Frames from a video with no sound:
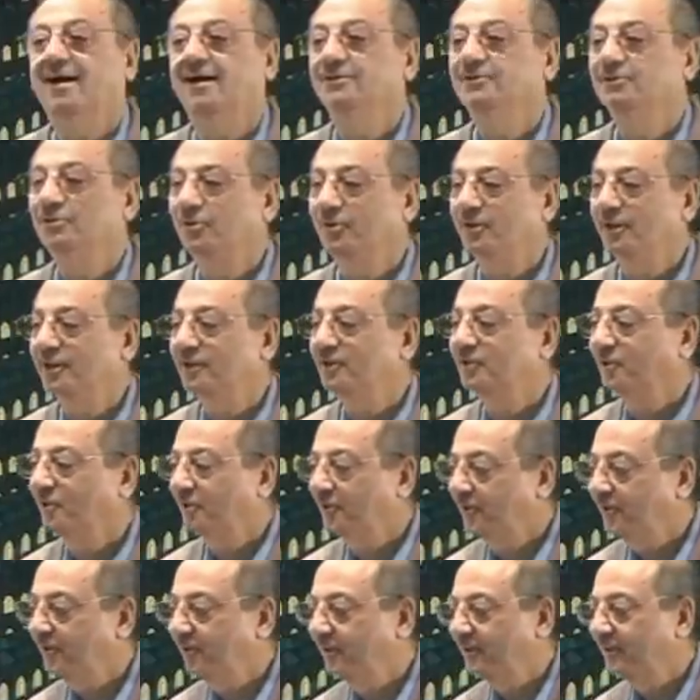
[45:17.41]

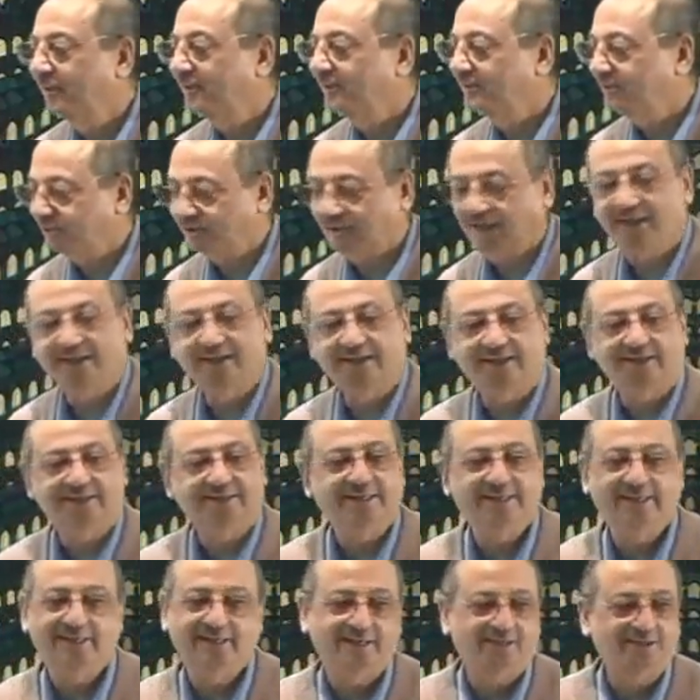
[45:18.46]
yuridu shayyan.
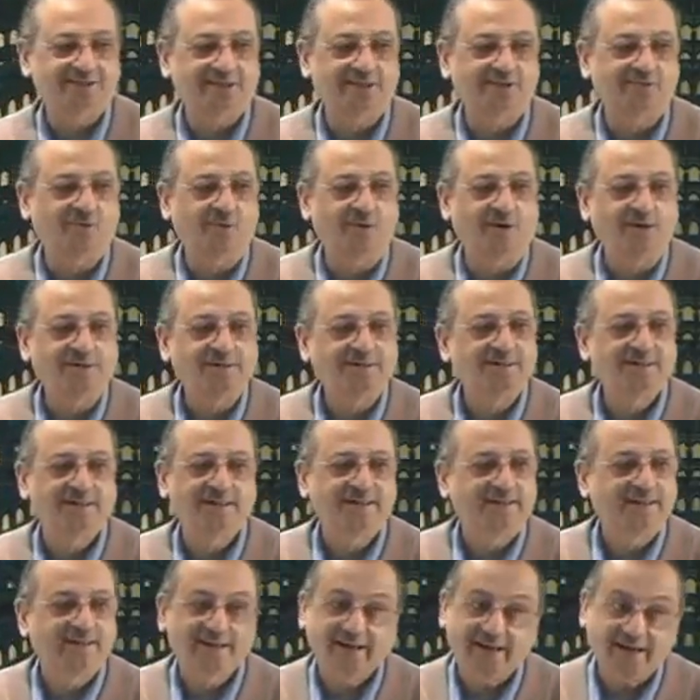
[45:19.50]
He doesn't want
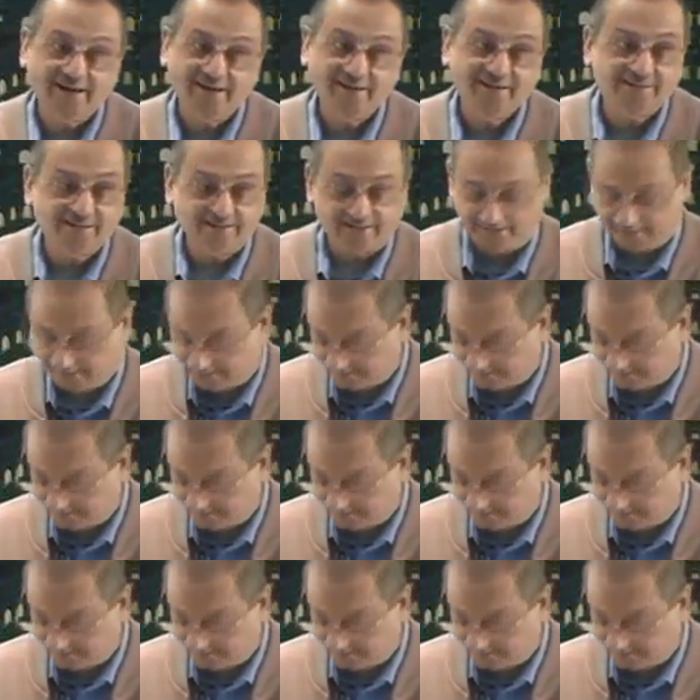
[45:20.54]
anything.